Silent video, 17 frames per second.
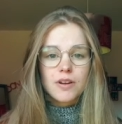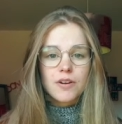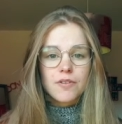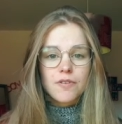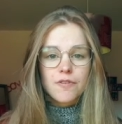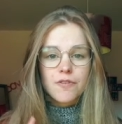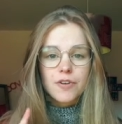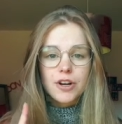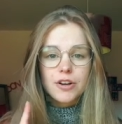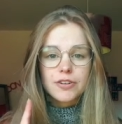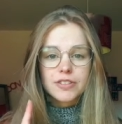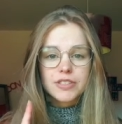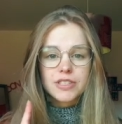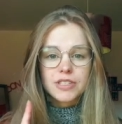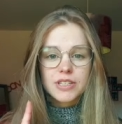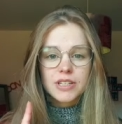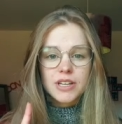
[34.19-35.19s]

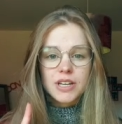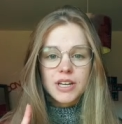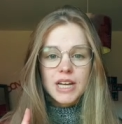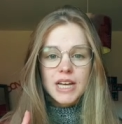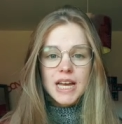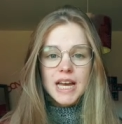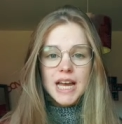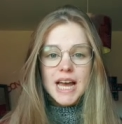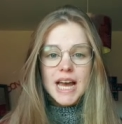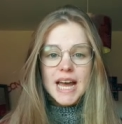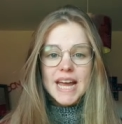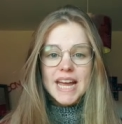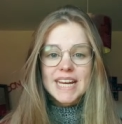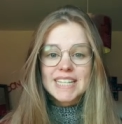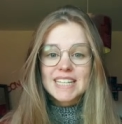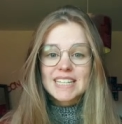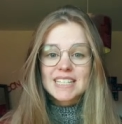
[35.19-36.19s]
First,
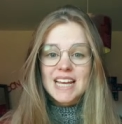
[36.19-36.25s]
it has